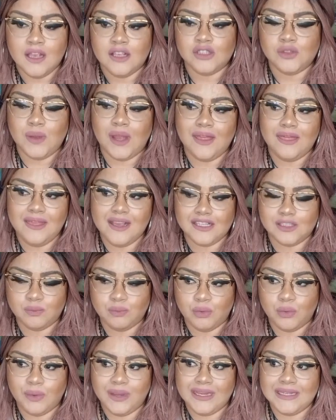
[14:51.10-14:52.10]
So at this
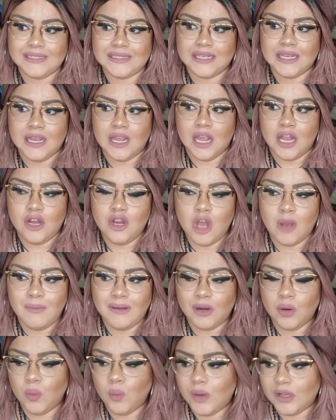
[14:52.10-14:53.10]
point, no
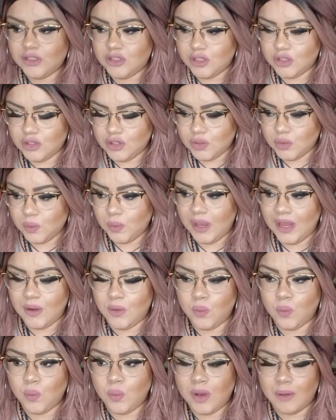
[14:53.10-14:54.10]
matter what you do
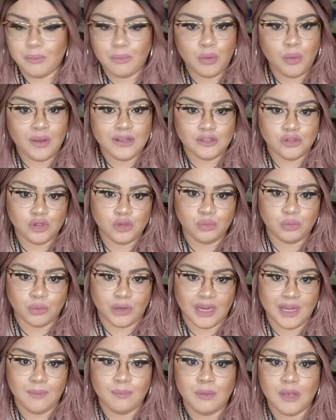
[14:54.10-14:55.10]
and what points you
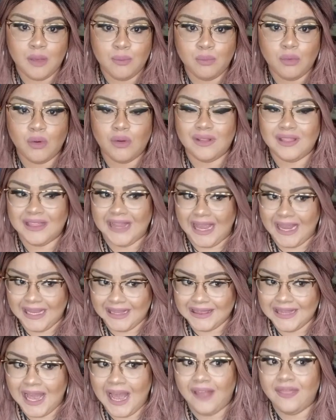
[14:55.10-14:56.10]
bring, people
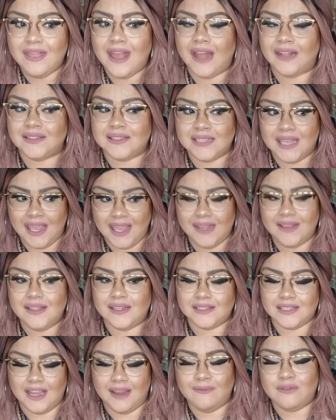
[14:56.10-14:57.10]
like that that take the
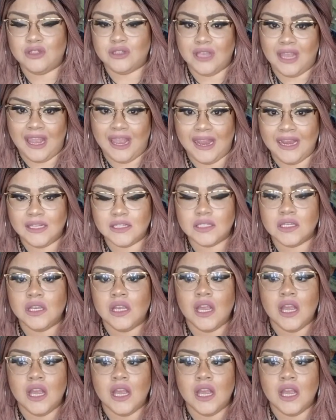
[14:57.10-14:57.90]
time to hate,